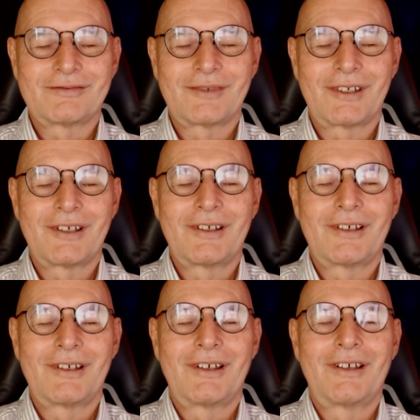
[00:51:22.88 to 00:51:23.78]

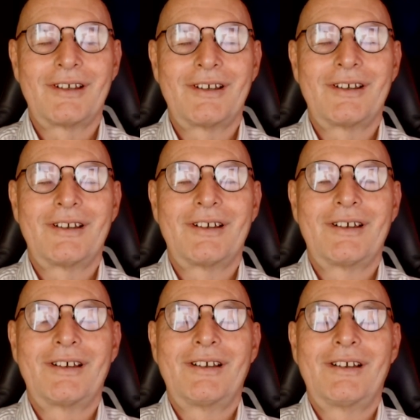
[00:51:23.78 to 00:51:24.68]

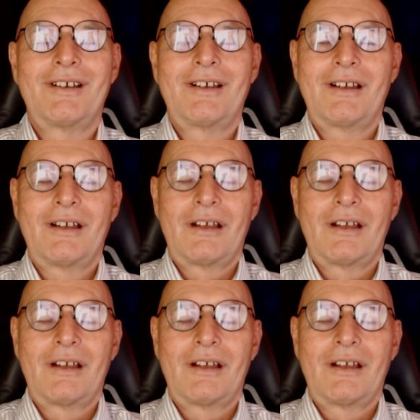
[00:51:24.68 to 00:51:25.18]
No one is speaking in this clip.